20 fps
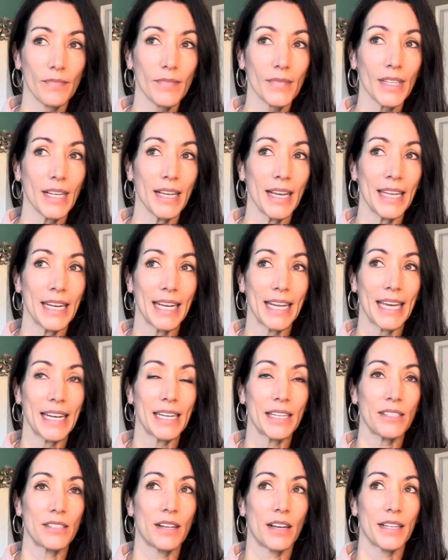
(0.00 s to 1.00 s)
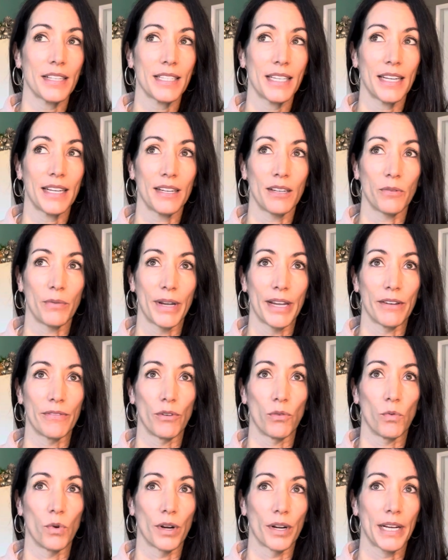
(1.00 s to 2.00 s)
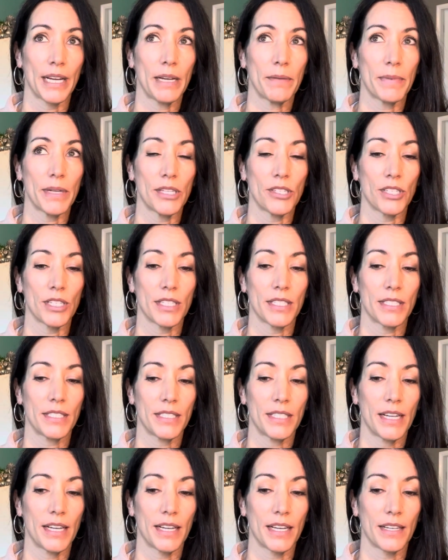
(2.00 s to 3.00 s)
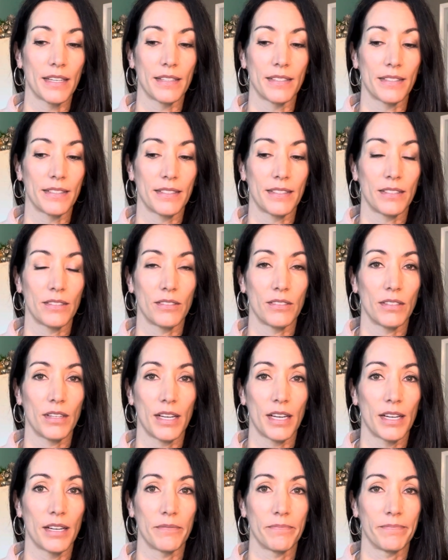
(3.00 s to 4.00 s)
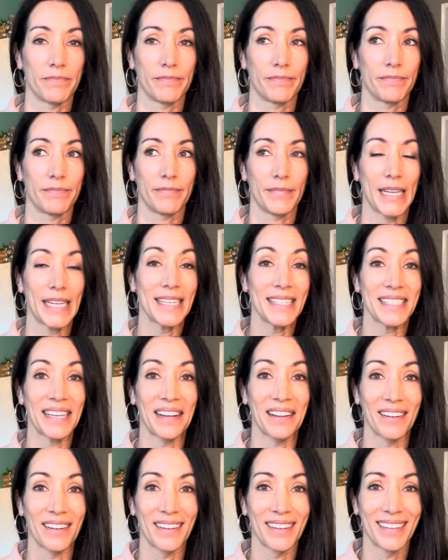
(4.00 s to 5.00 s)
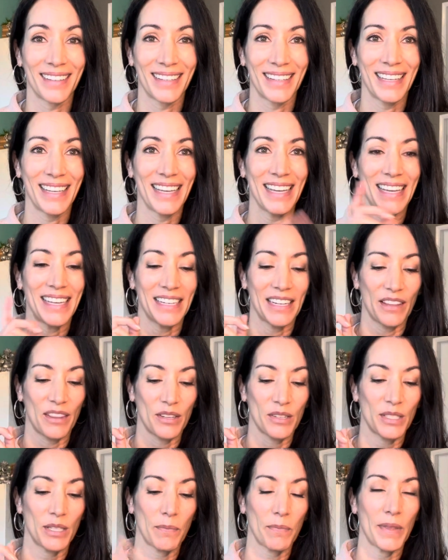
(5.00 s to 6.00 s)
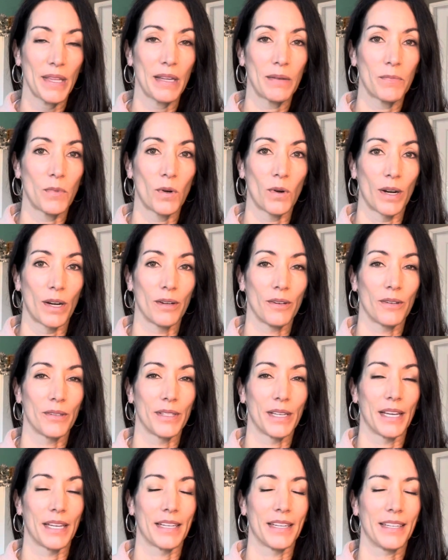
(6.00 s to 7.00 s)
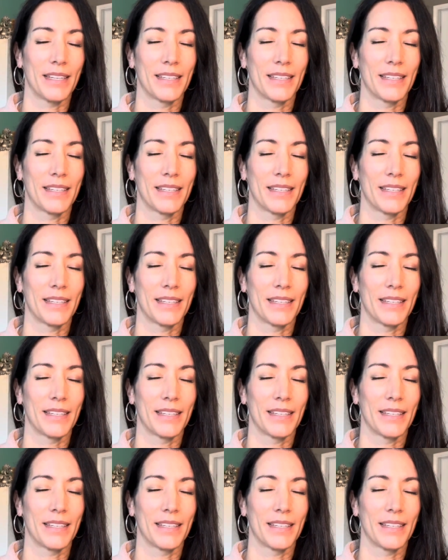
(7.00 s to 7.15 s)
And again, it's not said in a way of a warning, but just as intel. Now there's something more. Hold on.